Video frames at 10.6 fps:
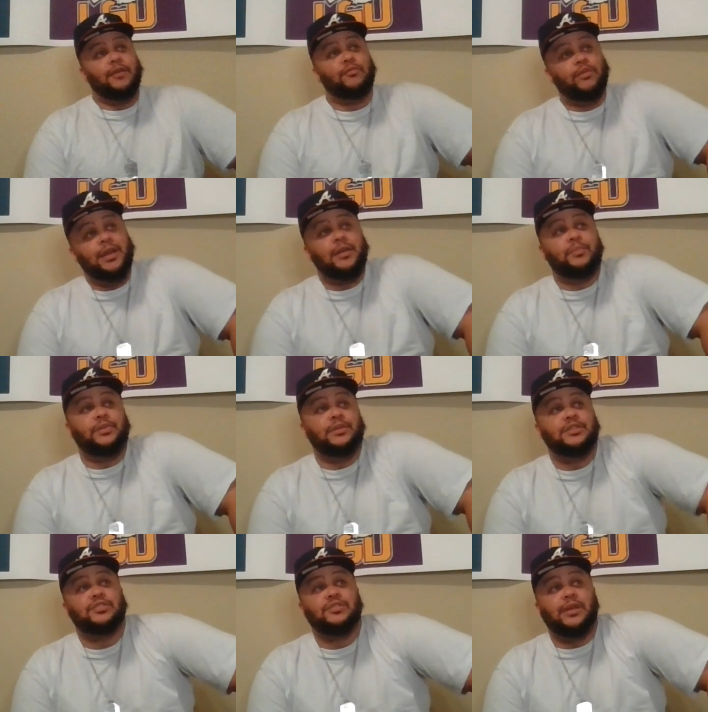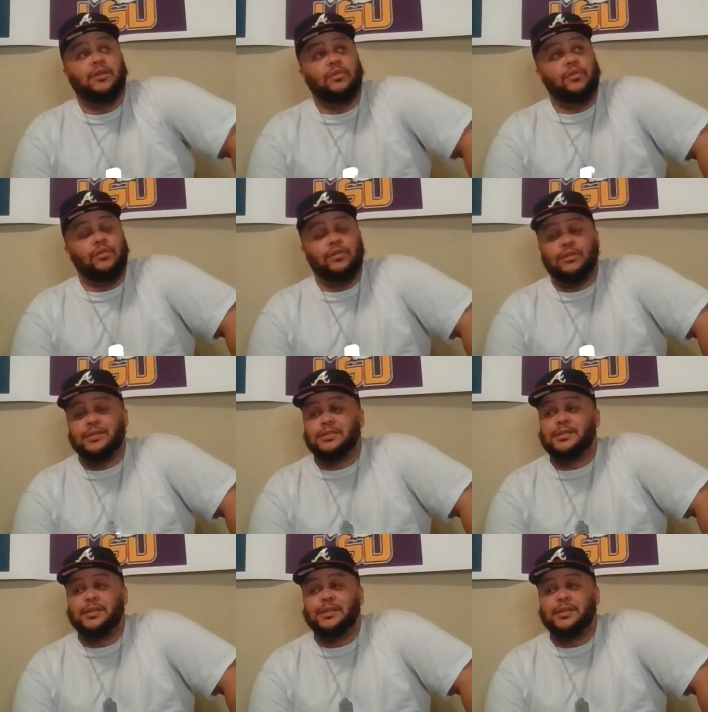and really put the stranglehold on this